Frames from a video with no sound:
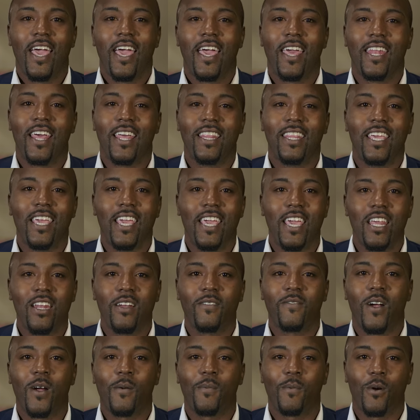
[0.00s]
And at the end
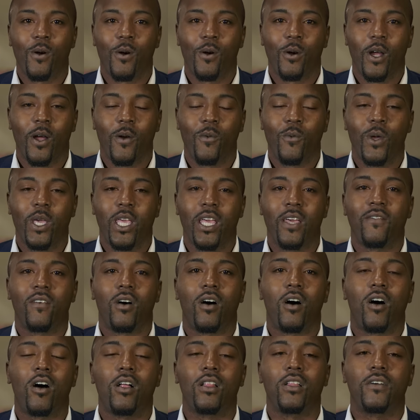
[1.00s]
of our program, we give
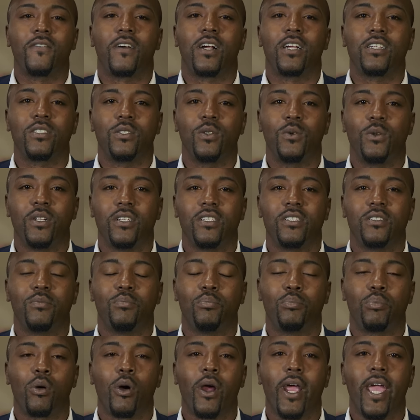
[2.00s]
all of our students
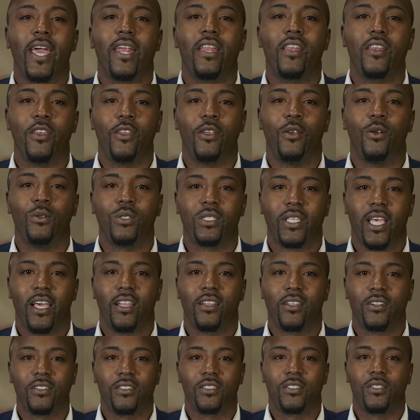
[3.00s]
brand new
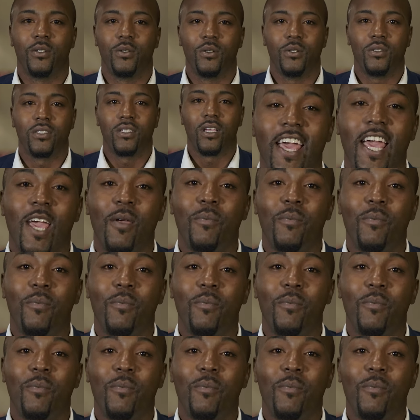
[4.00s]
tailored suits.